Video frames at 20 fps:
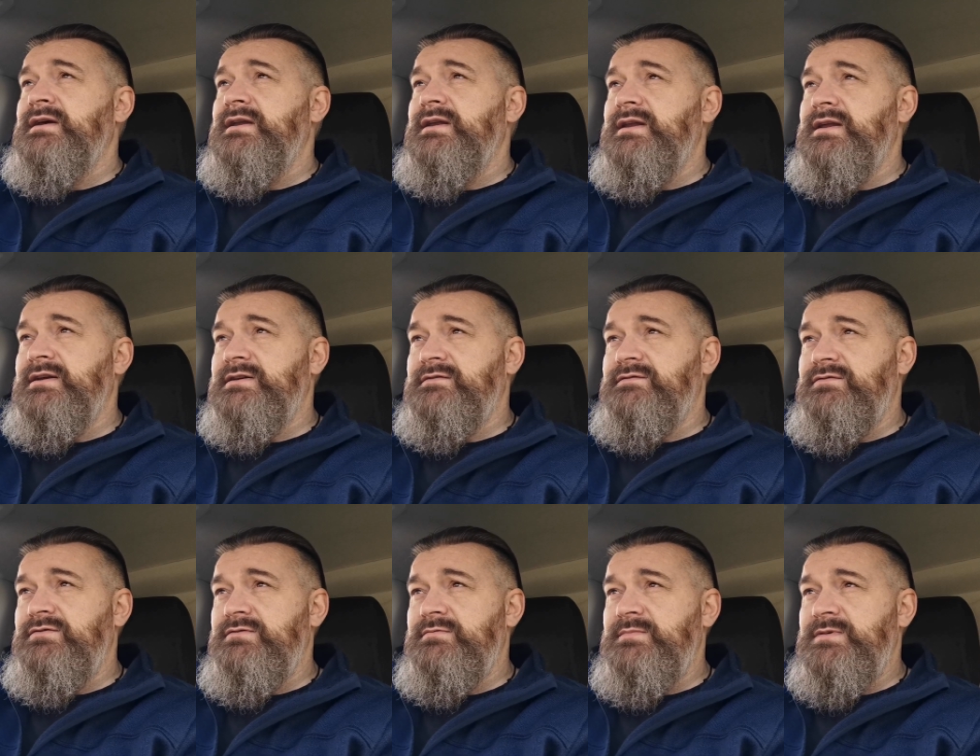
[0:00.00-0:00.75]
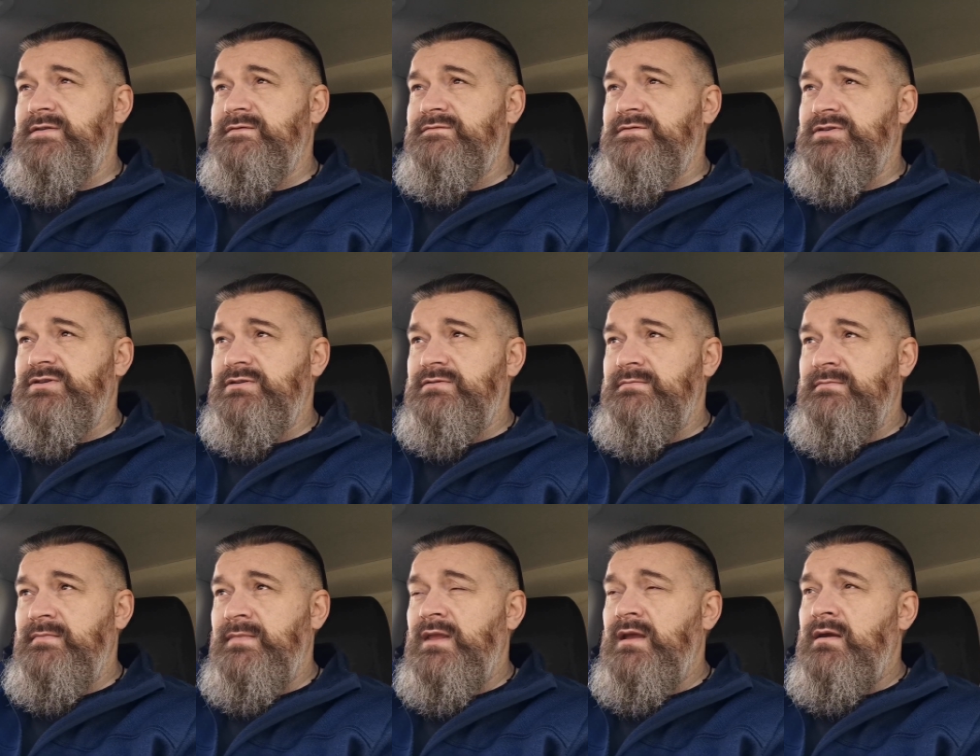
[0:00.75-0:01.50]
next few months.
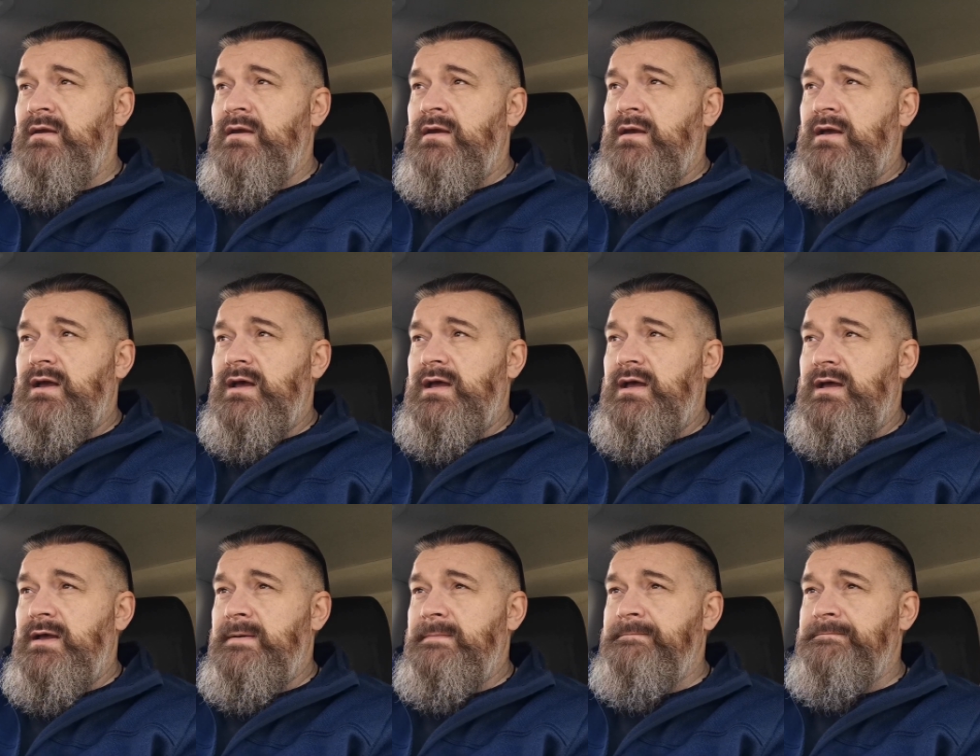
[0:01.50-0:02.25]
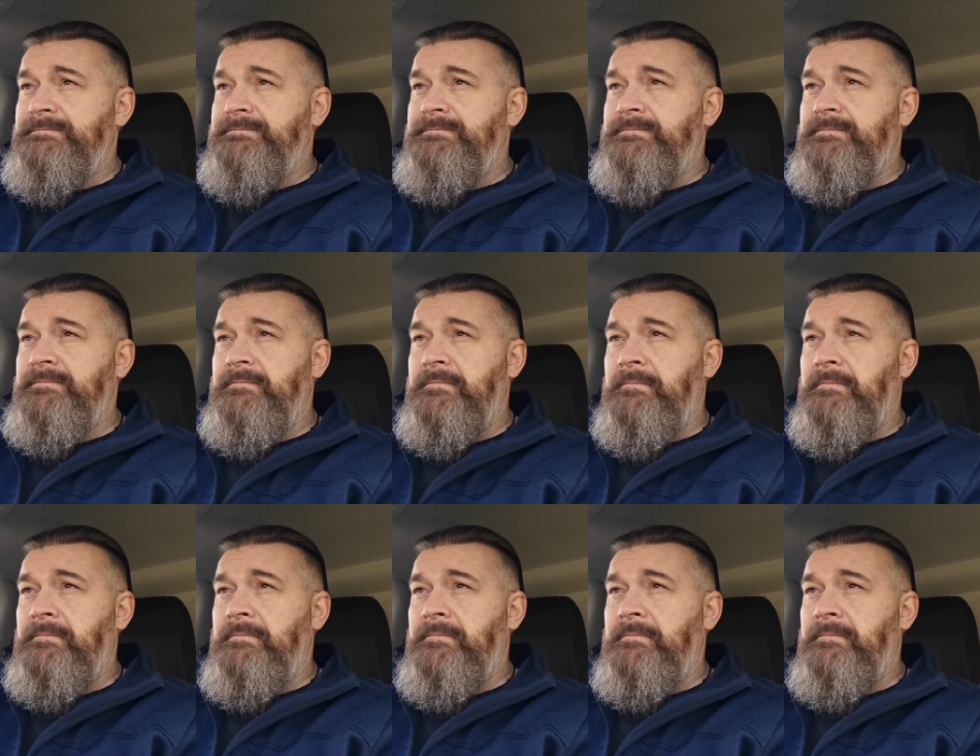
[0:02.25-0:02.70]
Um,